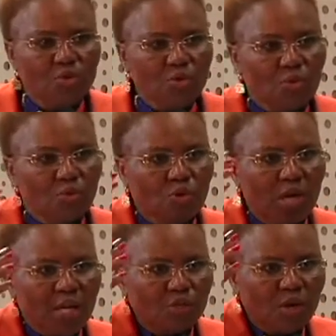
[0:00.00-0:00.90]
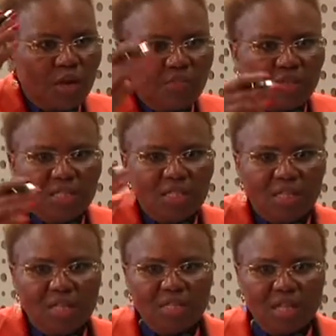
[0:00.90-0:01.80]
we would like to have this
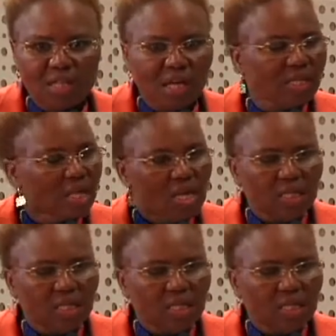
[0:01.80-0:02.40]
and this and that.